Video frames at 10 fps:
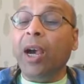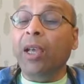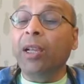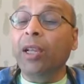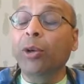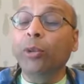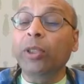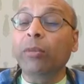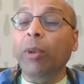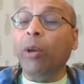I live
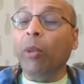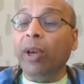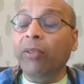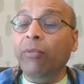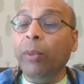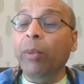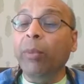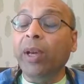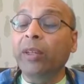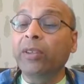with my wife. We've been
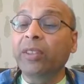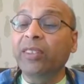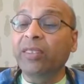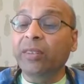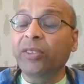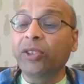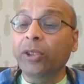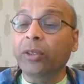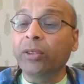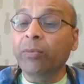married 36
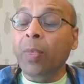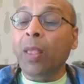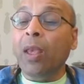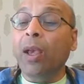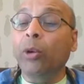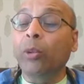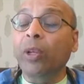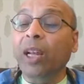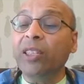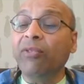years. And over
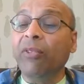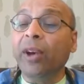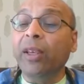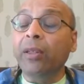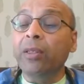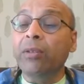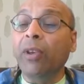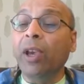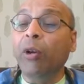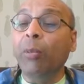the last 5 years,
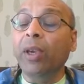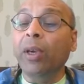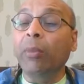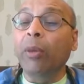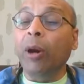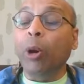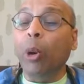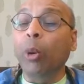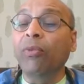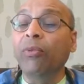we have become
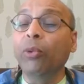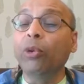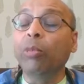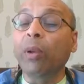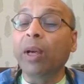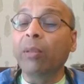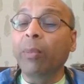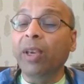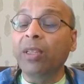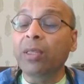whole food
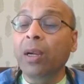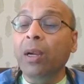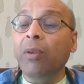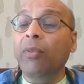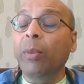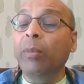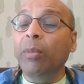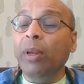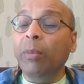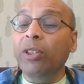plant-based. We've been
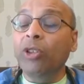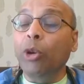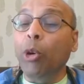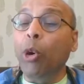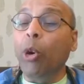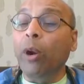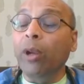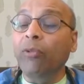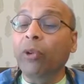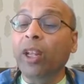pretty much no
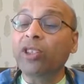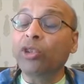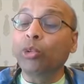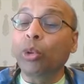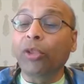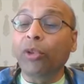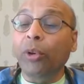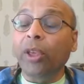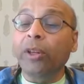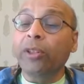oil for the last 2 or
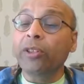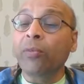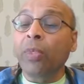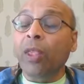3 years.